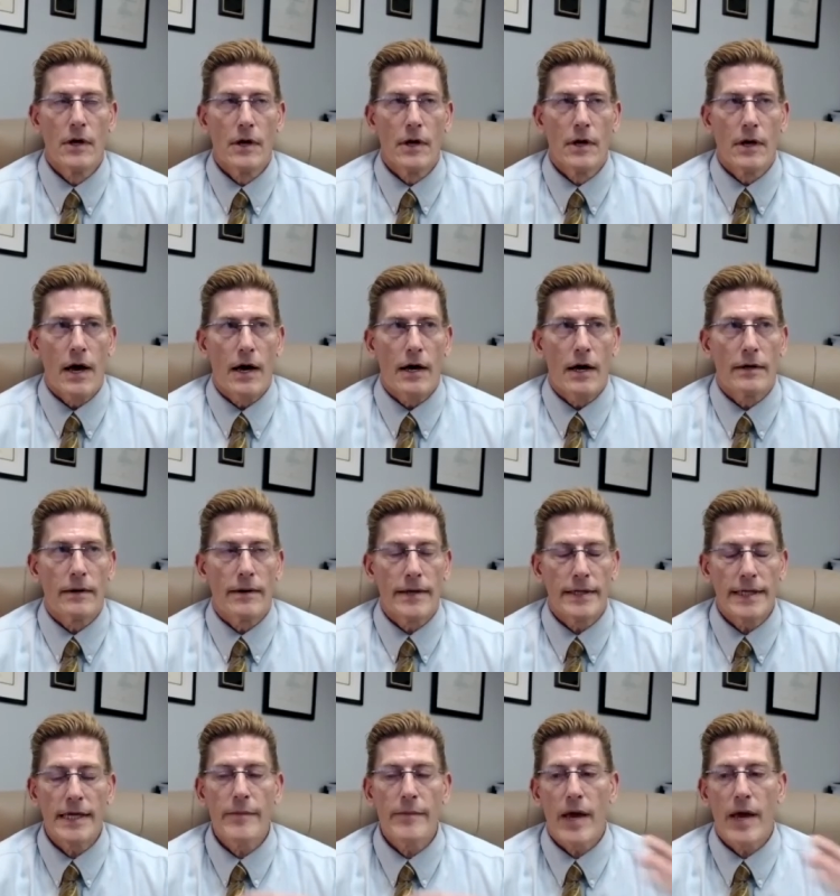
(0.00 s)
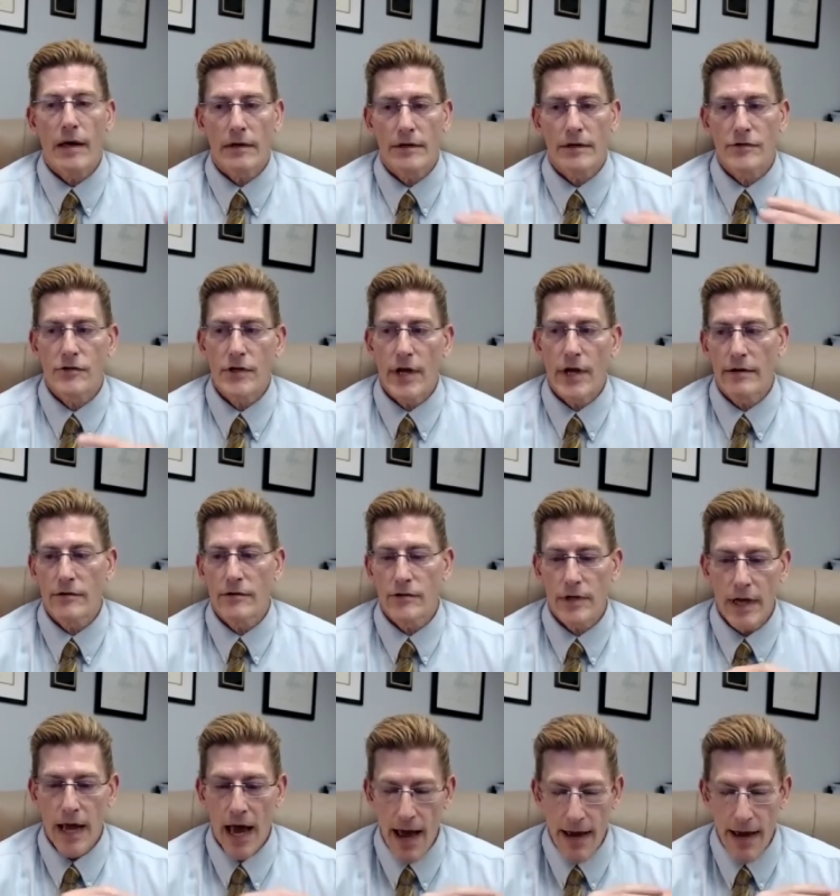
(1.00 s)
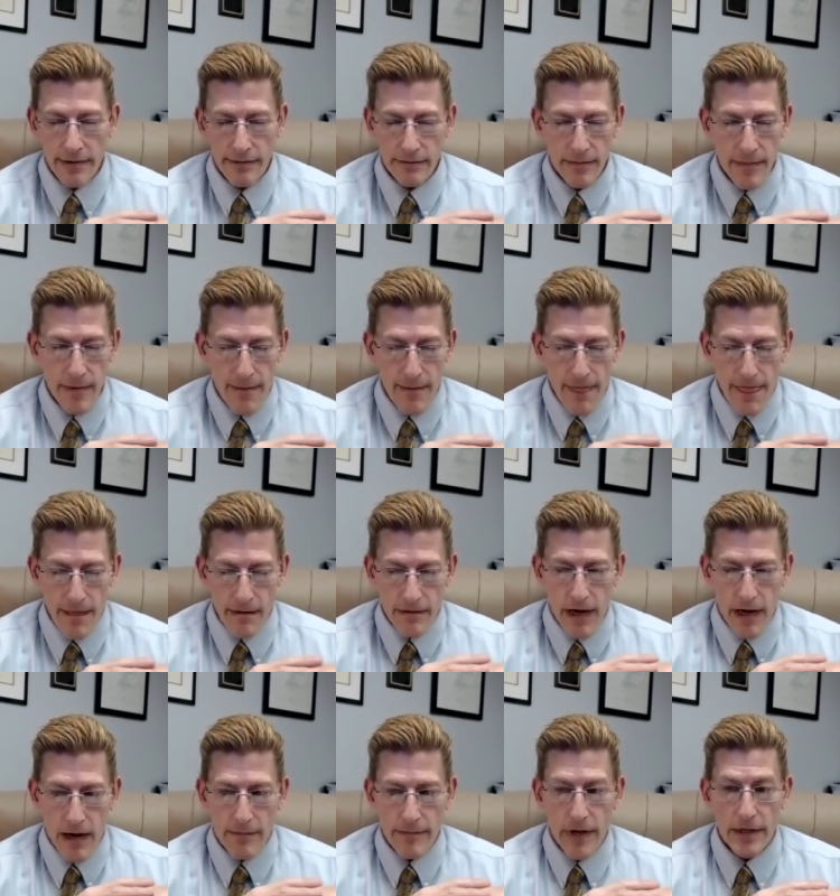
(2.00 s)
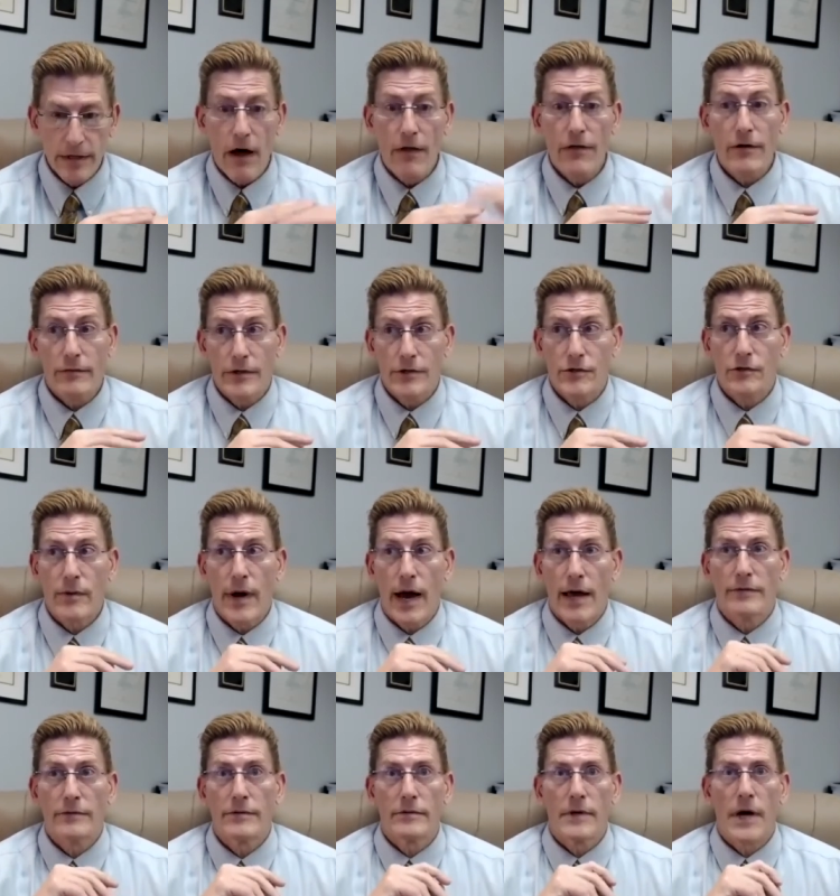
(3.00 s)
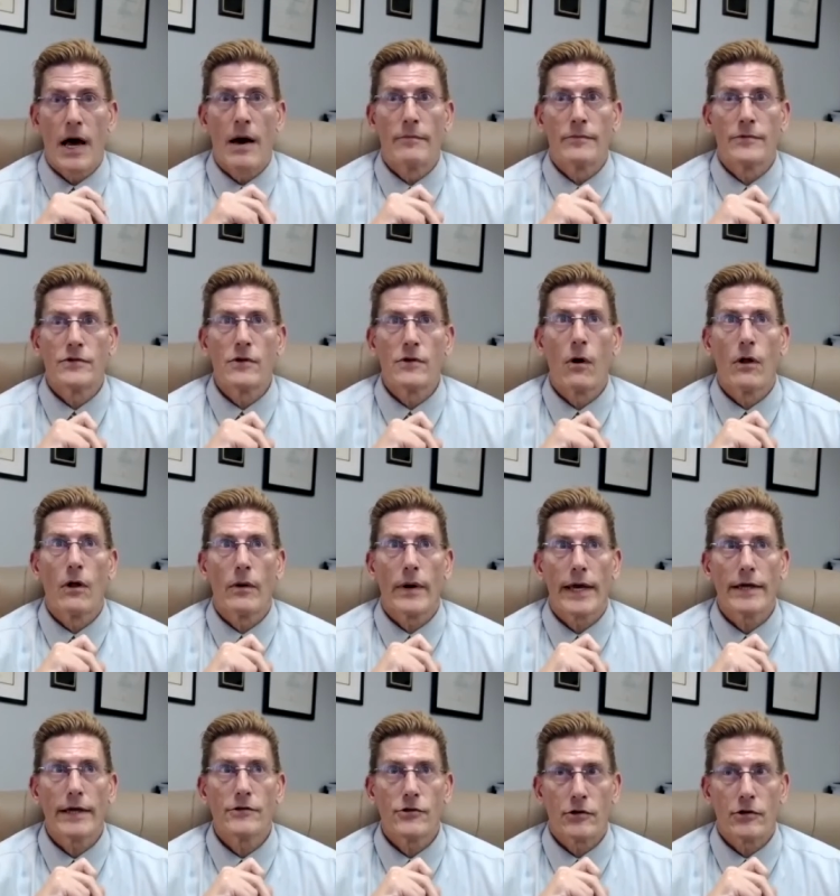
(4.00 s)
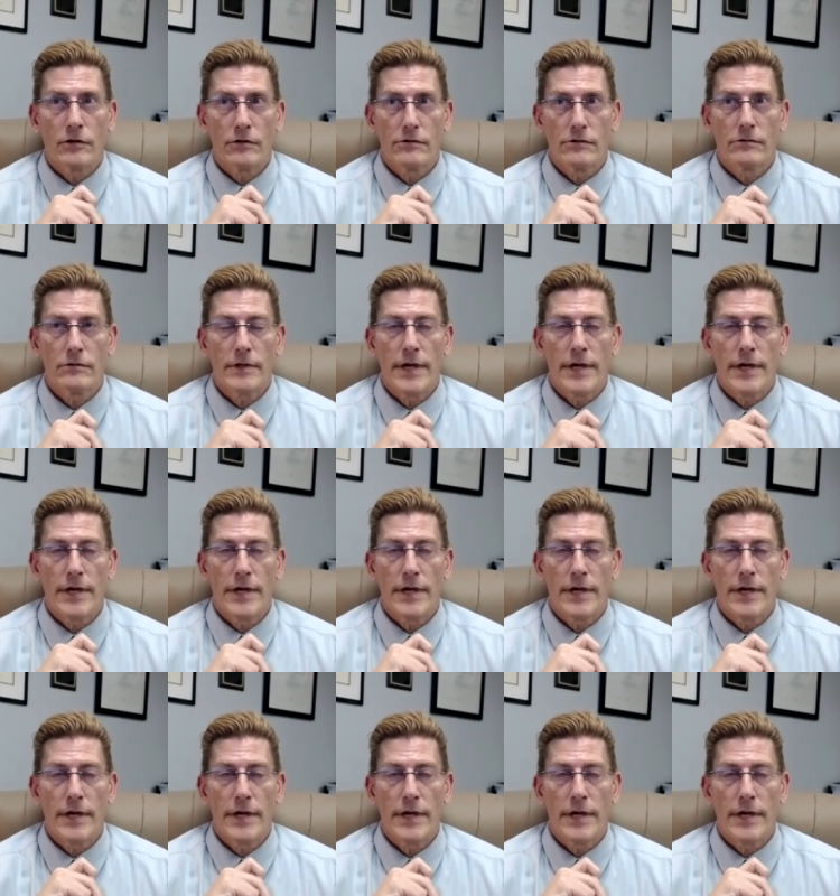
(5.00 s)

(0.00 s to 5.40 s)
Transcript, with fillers: uh, email exchange on um, another issue on um, solo agers.